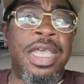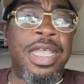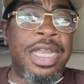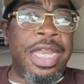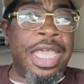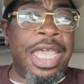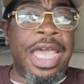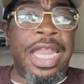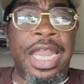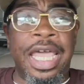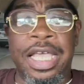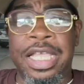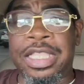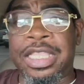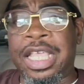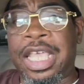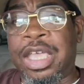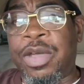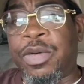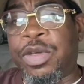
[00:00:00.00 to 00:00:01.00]
they got like a
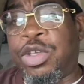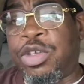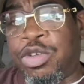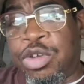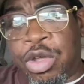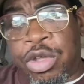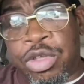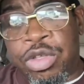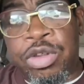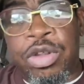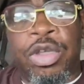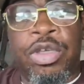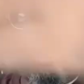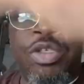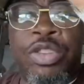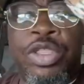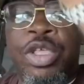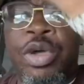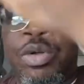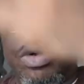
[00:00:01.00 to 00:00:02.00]
thing where you know you know you
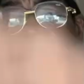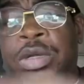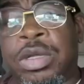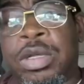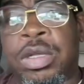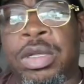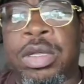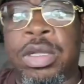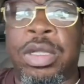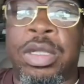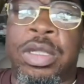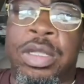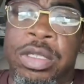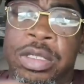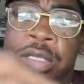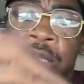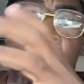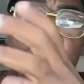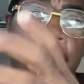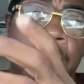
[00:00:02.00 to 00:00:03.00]
throw the
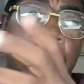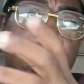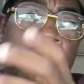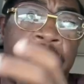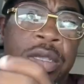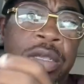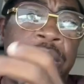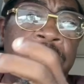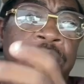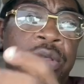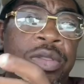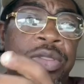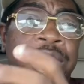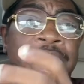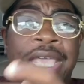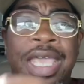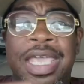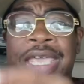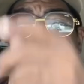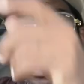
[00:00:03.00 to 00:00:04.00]
the little you know
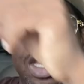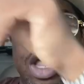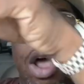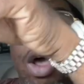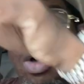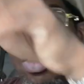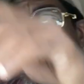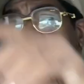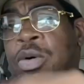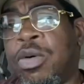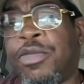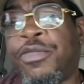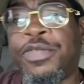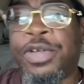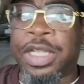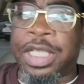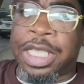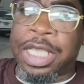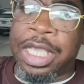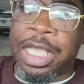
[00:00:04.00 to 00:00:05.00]
thing in the hole for
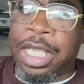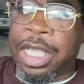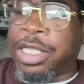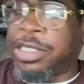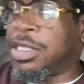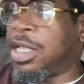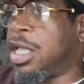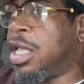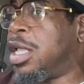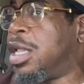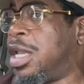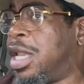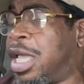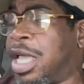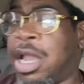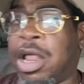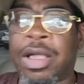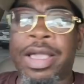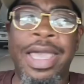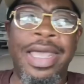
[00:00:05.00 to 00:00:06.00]
the kids they
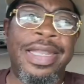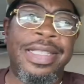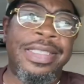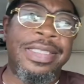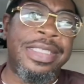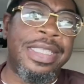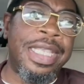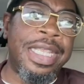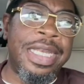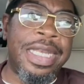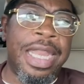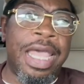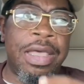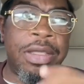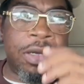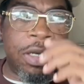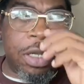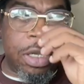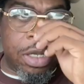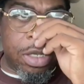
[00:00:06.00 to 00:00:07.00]
got all kind of seating
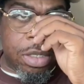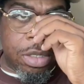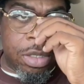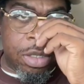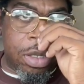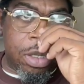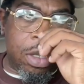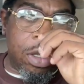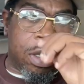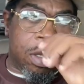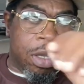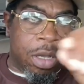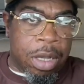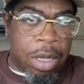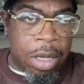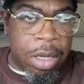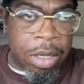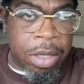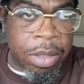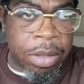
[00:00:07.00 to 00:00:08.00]
out there
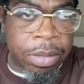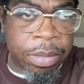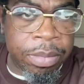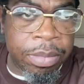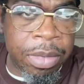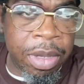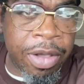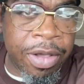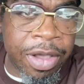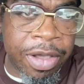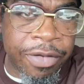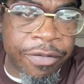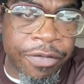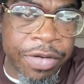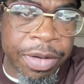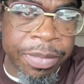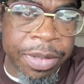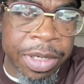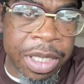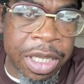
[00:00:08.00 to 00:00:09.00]
um i can
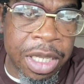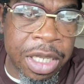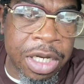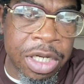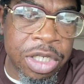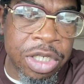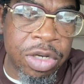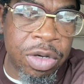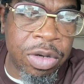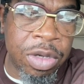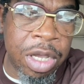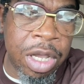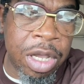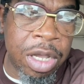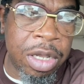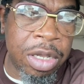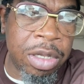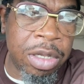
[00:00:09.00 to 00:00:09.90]
flip it again to show y'all